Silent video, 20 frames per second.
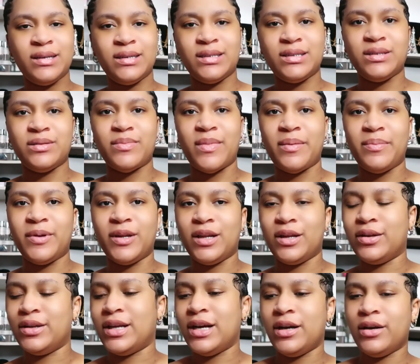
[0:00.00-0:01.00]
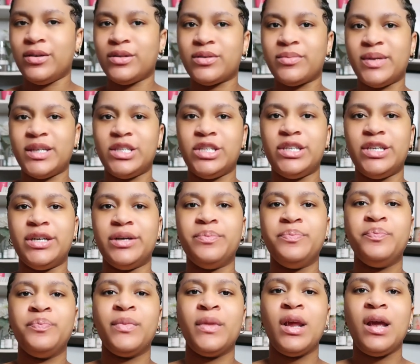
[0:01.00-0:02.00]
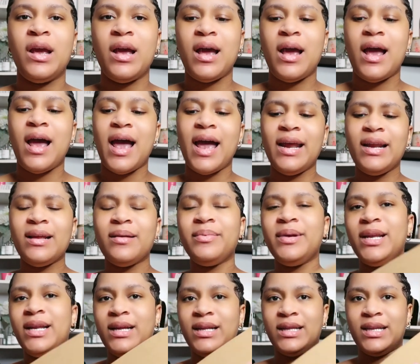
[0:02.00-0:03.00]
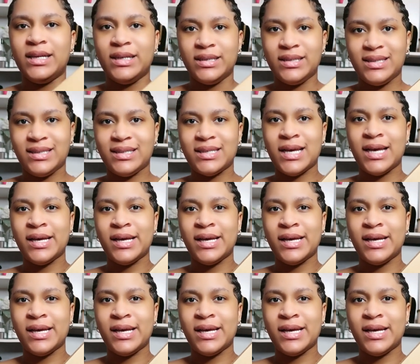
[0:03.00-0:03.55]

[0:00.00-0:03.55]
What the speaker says: this is my pillow that goes on my chair. I ended up getting this.